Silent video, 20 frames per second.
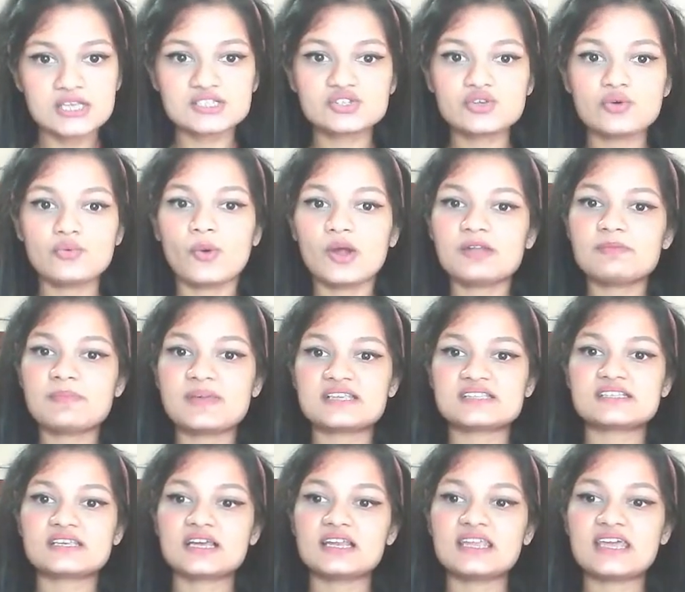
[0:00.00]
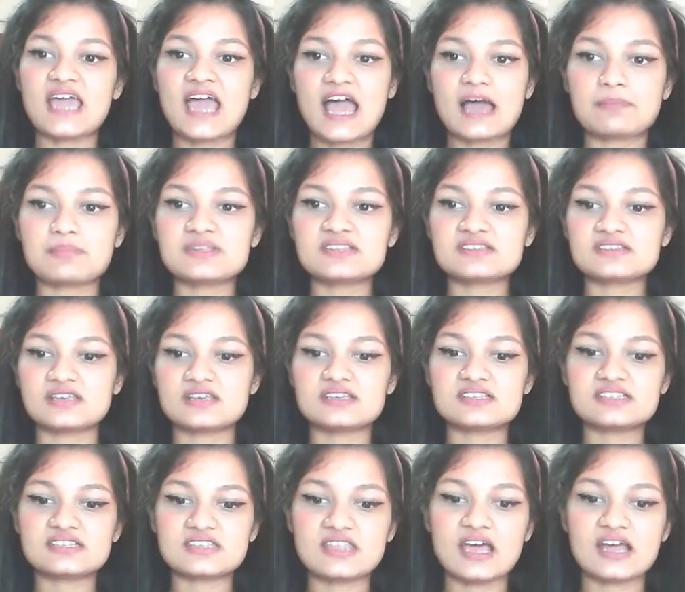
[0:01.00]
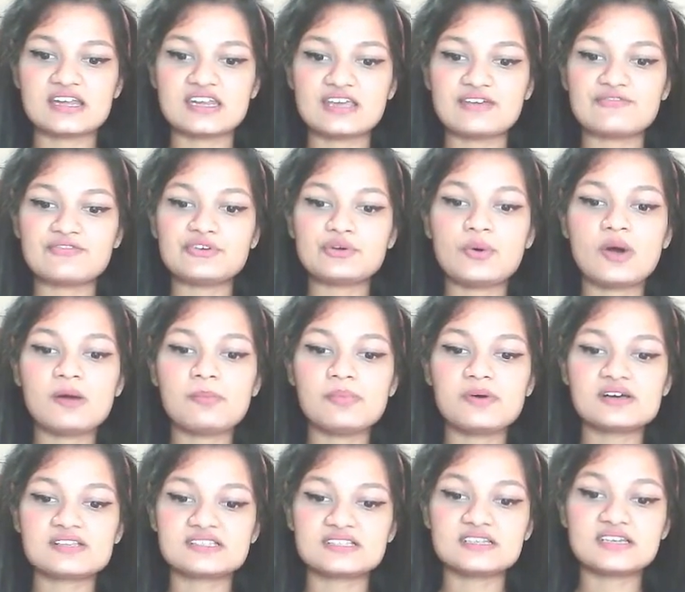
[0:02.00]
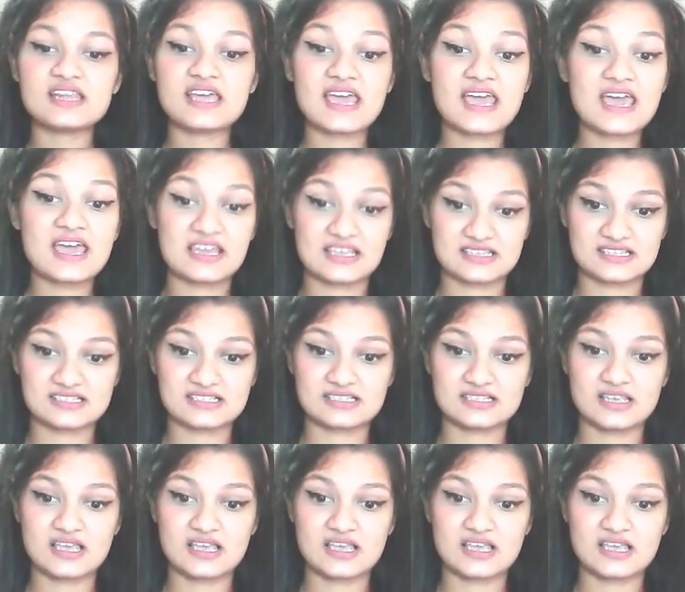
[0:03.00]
So what basically happens is that if you are person X